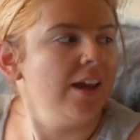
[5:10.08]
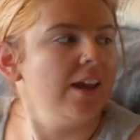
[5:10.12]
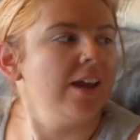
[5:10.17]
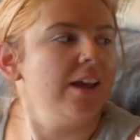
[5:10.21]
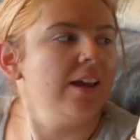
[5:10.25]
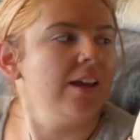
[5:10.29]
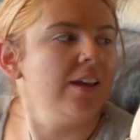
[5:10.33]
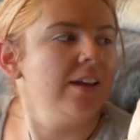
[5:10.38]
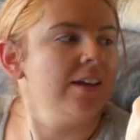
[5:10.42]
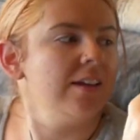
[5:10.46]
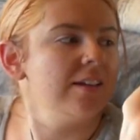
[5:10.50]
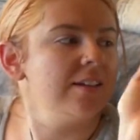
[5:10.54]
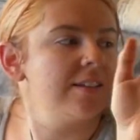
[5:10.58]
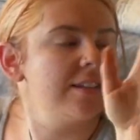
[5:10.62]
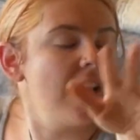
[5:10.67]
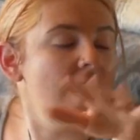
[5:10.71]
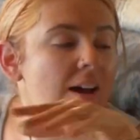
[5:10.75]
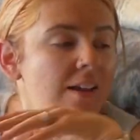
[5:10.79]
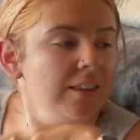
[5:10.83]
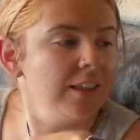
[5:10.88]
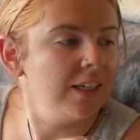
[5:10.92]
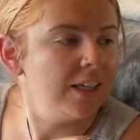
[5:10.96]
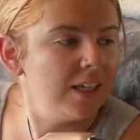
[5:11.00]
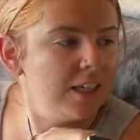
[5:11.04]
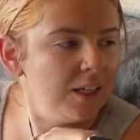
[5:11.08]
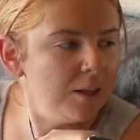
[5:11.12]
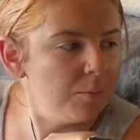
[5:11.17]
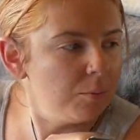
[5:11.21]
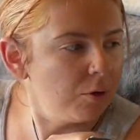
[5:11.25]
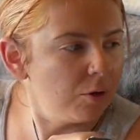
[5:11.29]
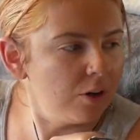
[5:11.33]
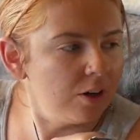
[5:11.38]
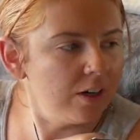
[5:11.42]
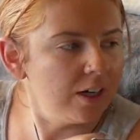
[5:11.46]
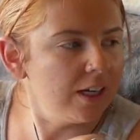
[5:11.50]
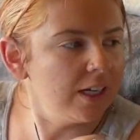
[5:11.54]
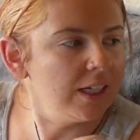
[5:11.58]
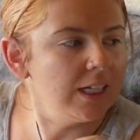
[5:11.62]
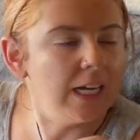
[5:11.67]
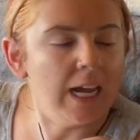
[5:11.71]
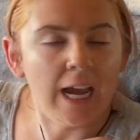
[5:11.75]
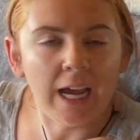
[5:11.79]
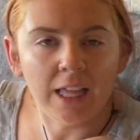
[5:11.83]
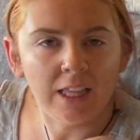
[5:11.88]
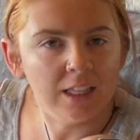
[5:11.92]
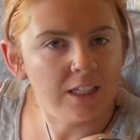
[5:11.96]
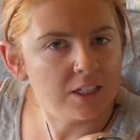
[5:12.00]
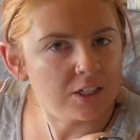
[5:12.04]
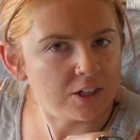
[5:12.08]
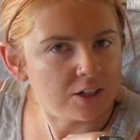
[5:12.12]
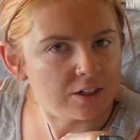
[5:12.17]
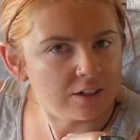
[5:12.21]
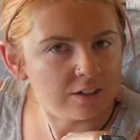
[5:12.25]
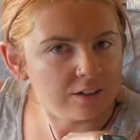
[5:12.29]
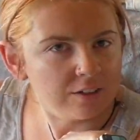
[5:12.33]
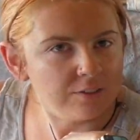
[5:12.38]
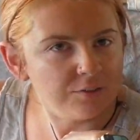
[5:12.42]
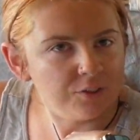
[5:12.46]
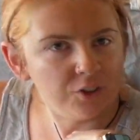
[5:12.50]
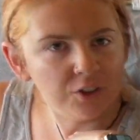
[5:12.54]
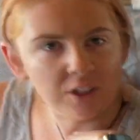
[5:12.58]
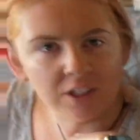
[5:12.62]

is on the keyboard and calendar. If you